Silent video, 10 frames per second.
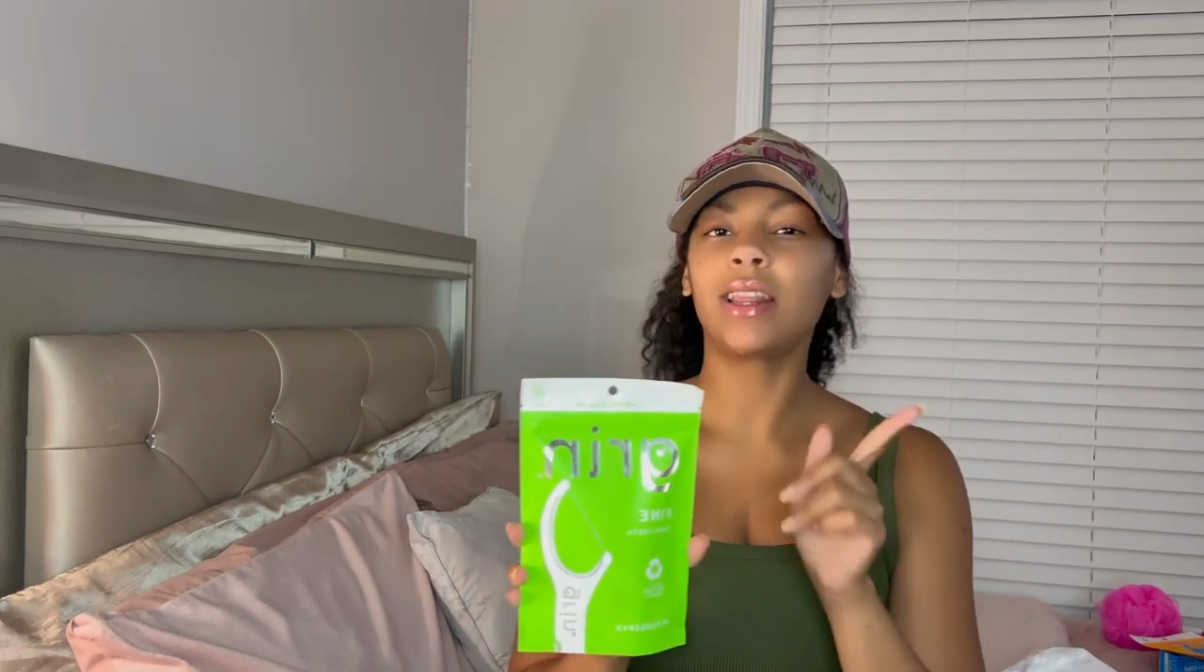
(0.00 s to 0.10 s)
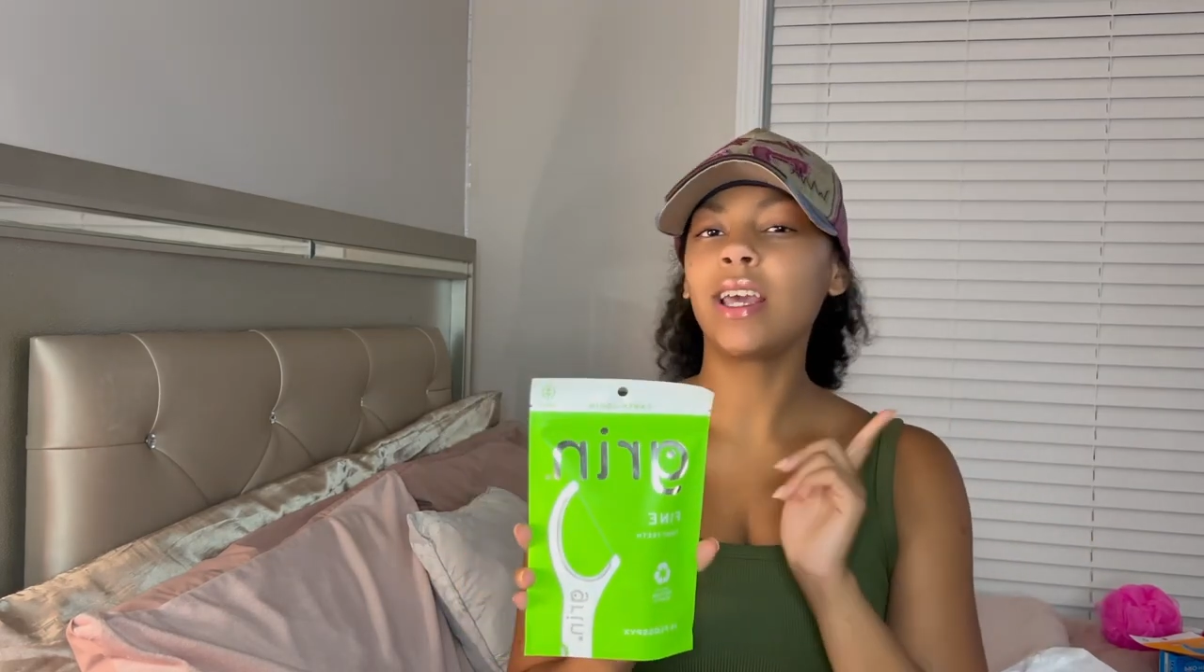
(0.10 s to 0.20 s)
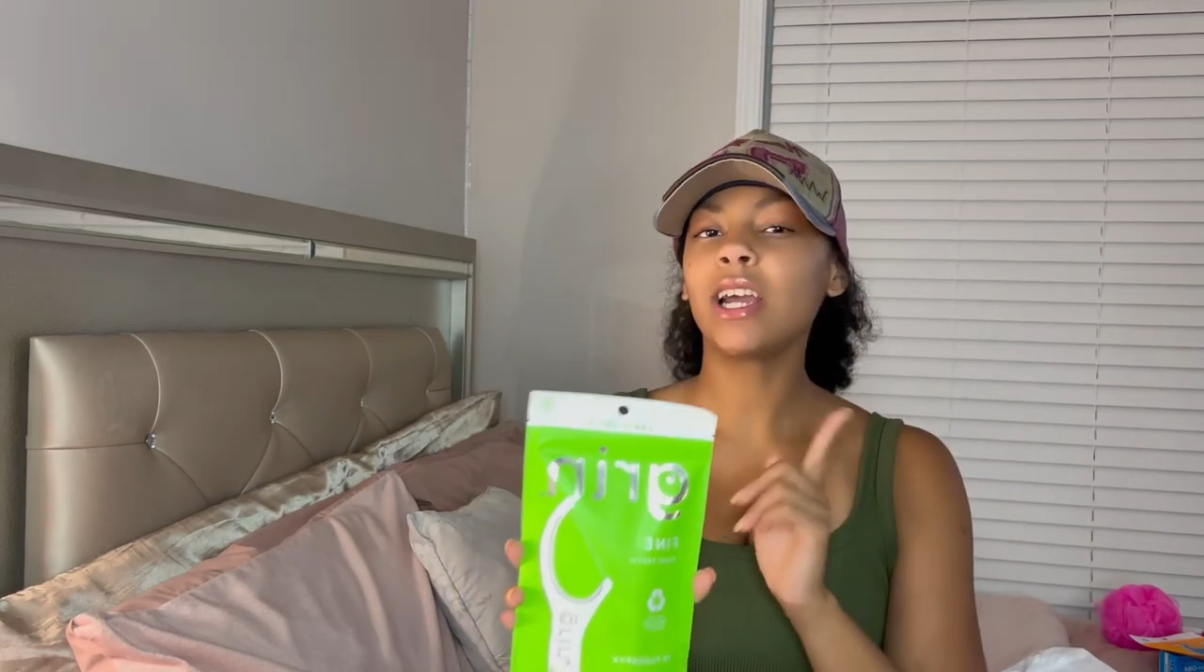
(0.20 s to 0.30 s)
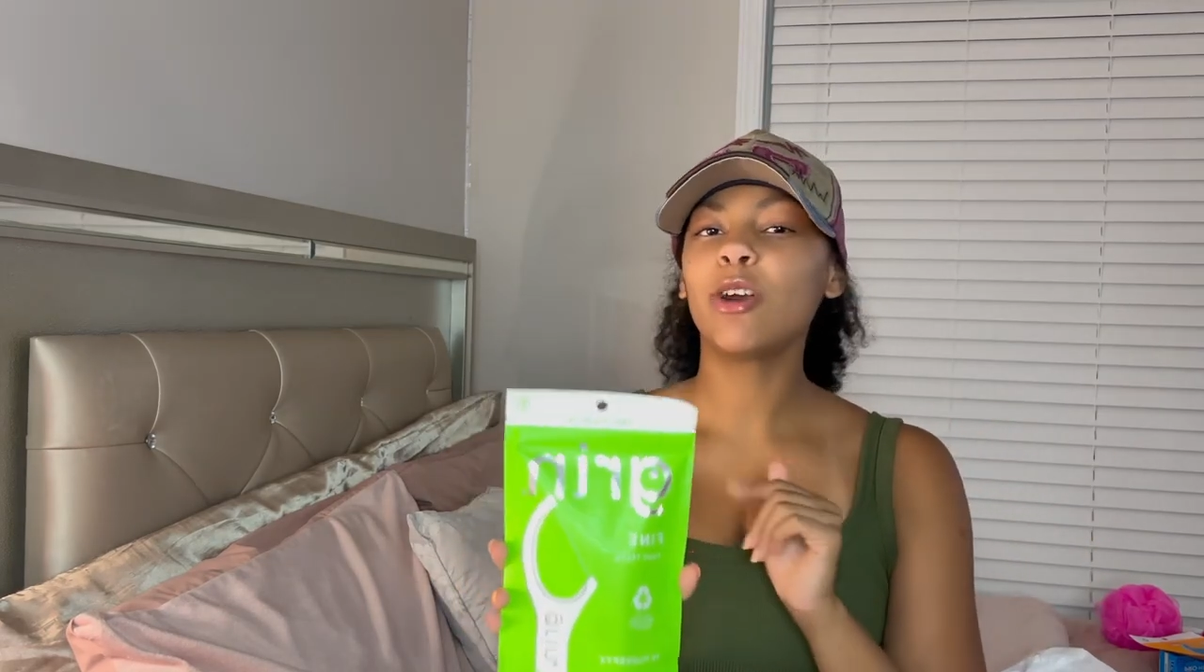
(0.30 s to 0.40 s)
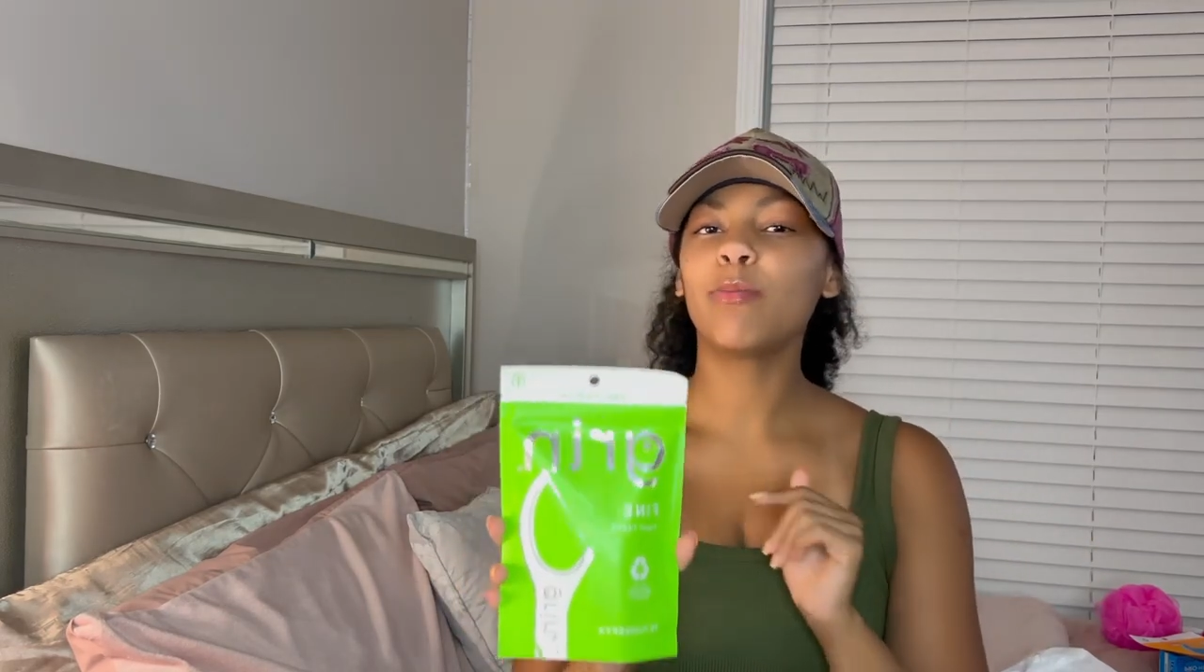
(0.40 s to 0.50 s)
i
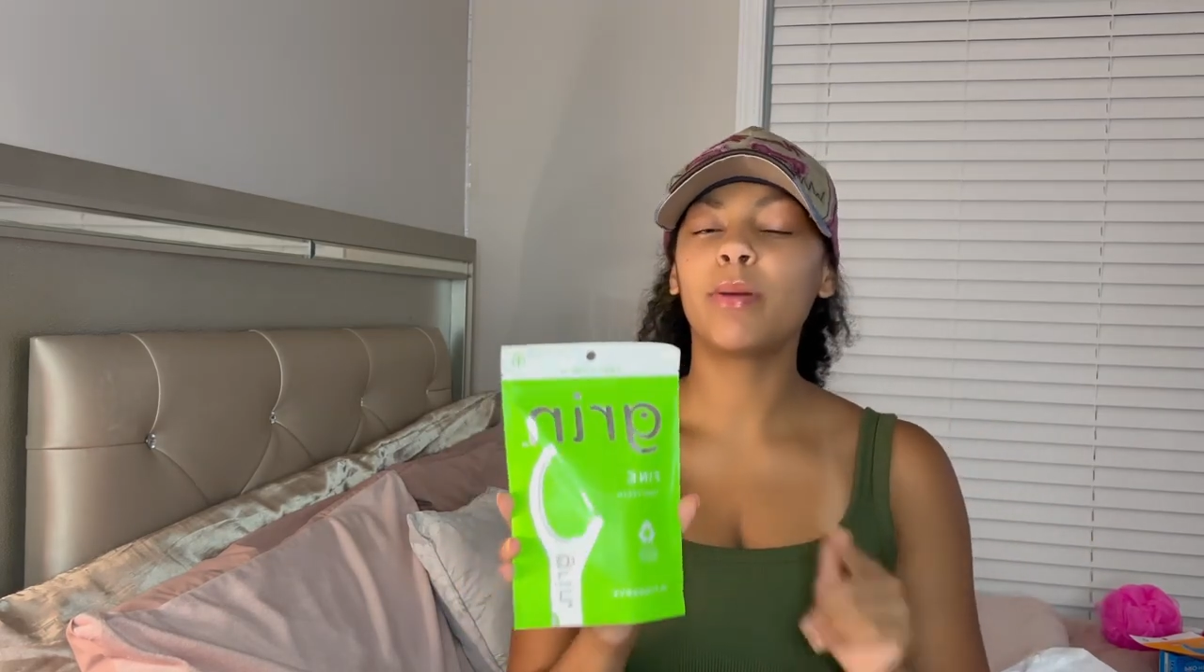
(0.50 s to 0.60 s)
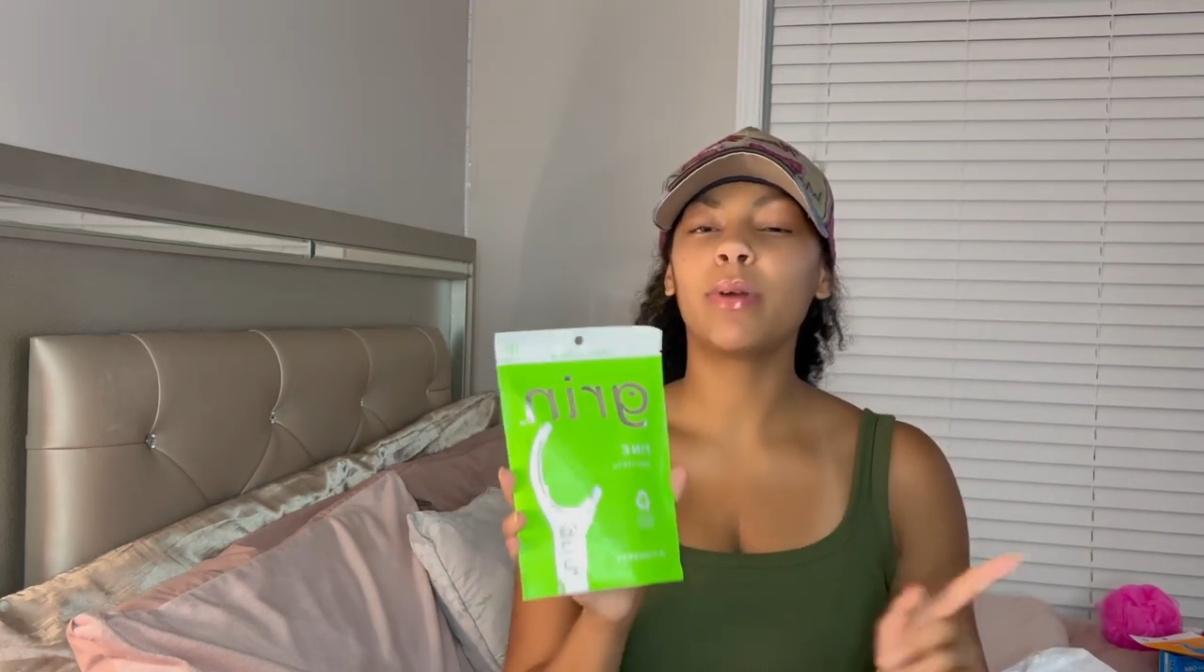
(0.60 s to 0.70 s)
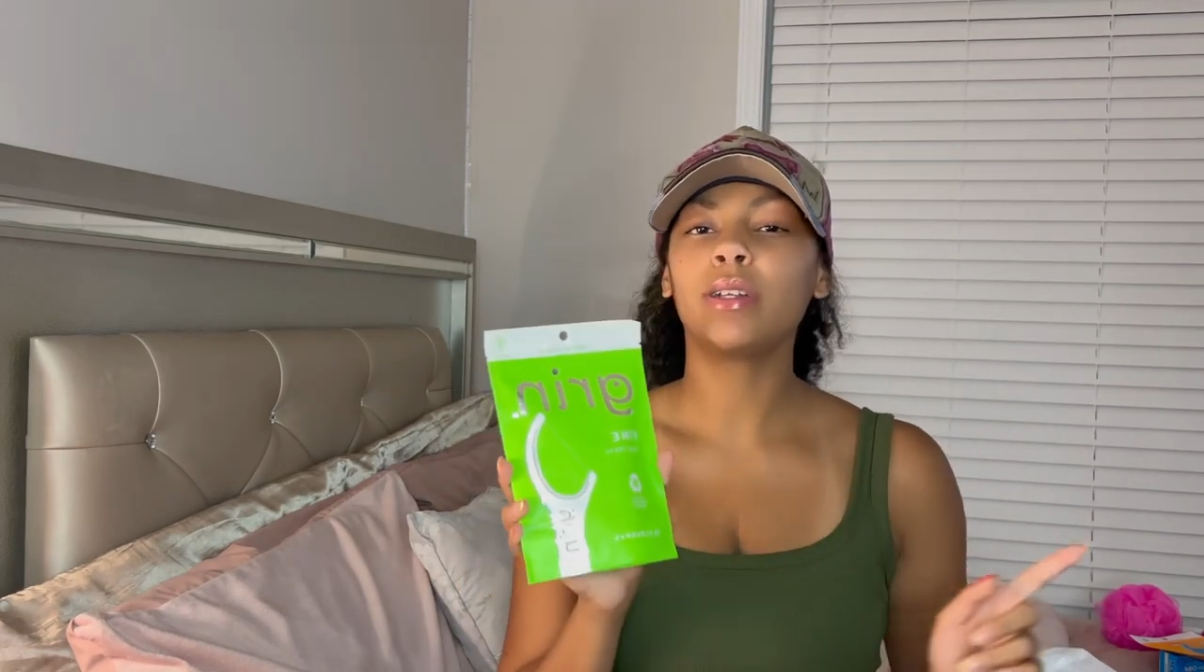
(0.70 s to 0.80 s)
think i remember